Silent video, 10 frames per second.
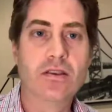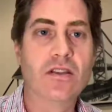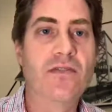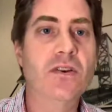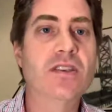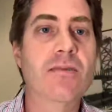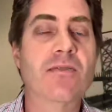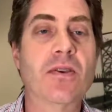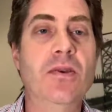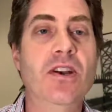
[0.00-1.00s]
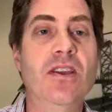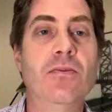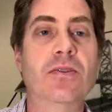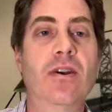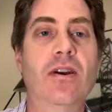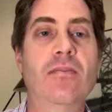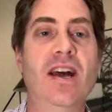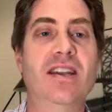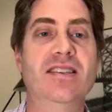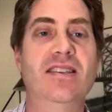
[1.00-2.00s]
the first type of community that we'll talk
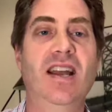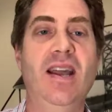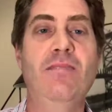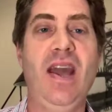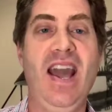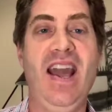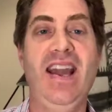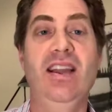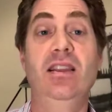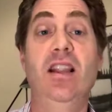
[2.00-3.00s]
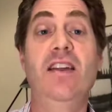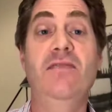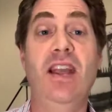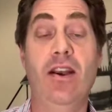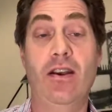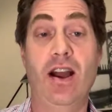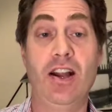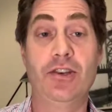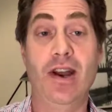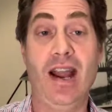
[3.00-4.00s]
about is a Type A life care
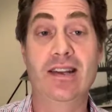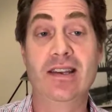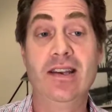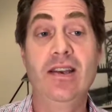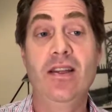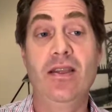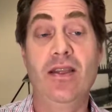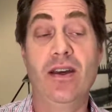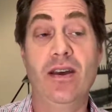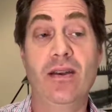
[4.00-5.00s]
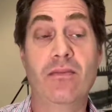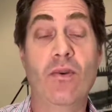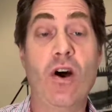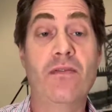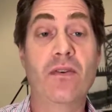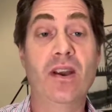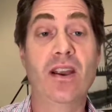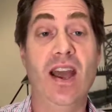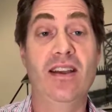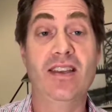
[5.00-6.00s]
contract. The offering
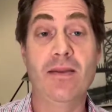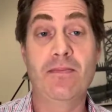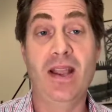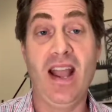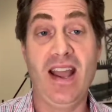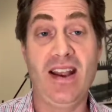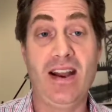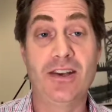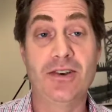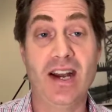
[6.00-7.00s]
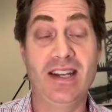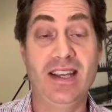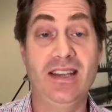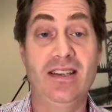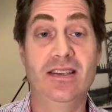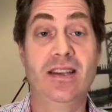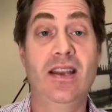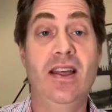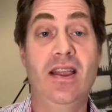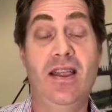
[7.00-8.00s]
at a Type A contract is
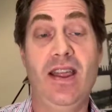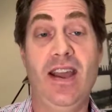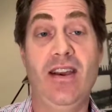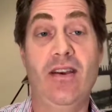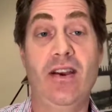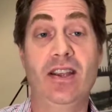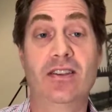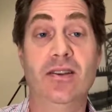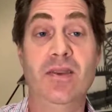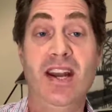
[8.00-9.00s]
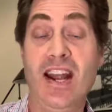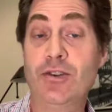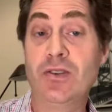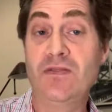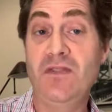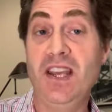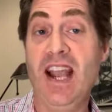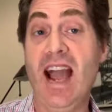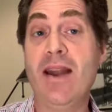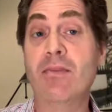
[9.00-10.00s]
there is going to be an entrance fee
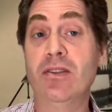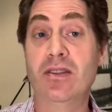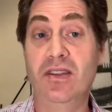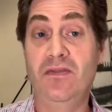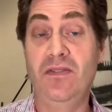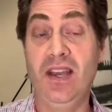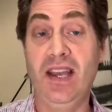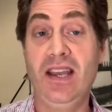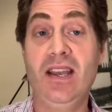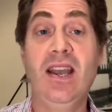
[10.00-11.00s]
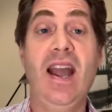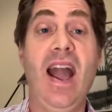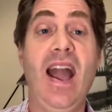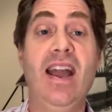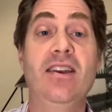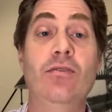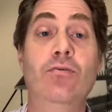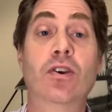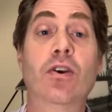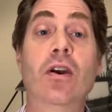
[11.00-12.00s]
and a monthly fee, and
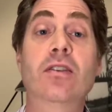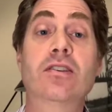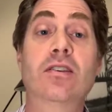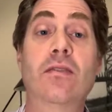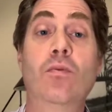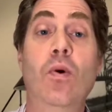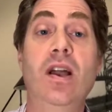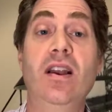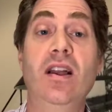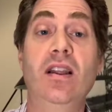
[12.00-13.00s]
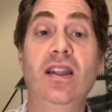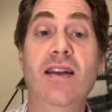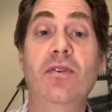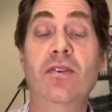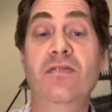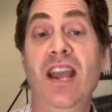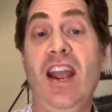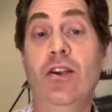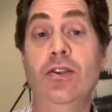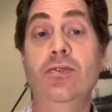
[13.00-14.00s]
regardless of what level of
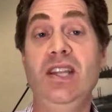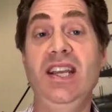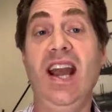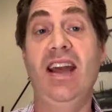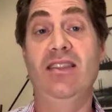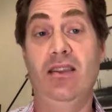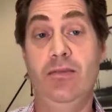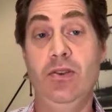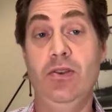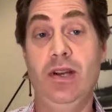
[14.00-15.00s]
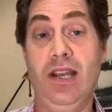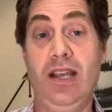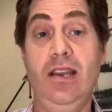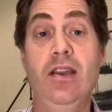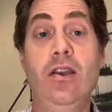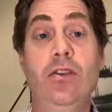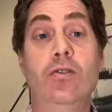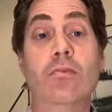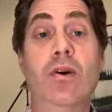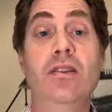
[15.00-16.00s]
care you need at the community,
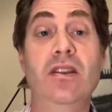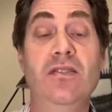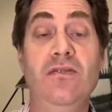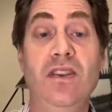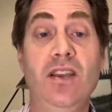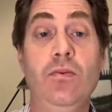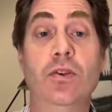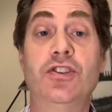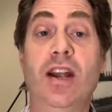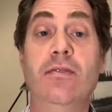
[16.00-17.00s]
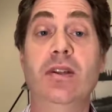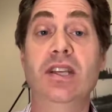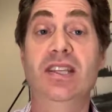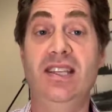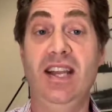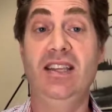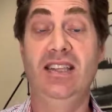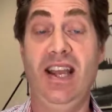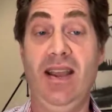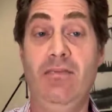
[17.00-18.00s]
your monthly fee will generally stay the
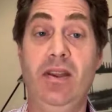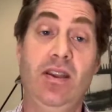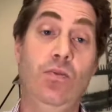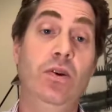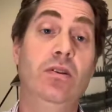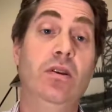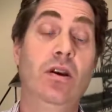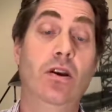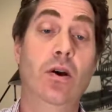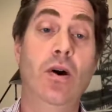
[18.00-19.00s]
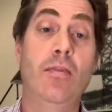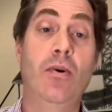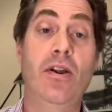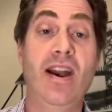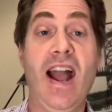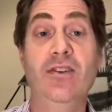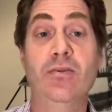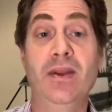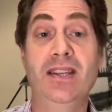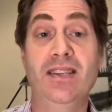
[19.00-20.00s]
same. It will go up on an annual
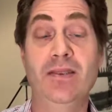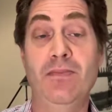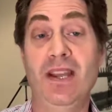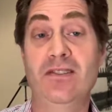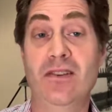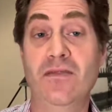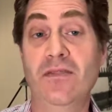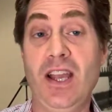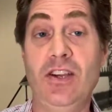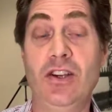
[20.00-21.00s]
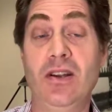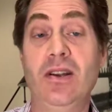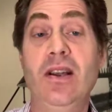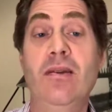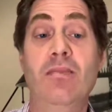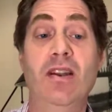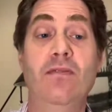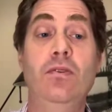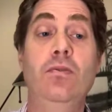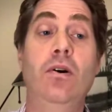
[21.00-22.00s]
basis based on inflation, but if
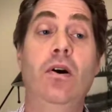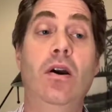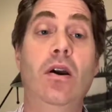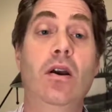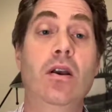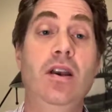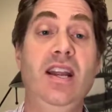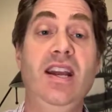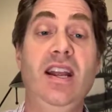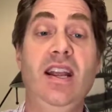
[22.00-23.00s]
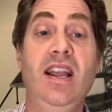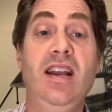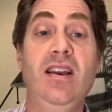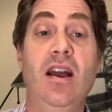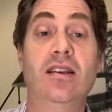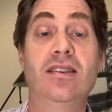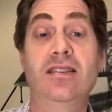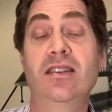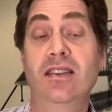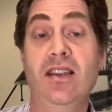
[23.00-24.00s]
you are needing
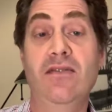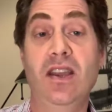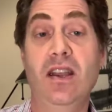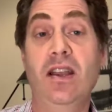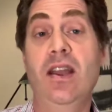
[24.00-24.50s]
assisted living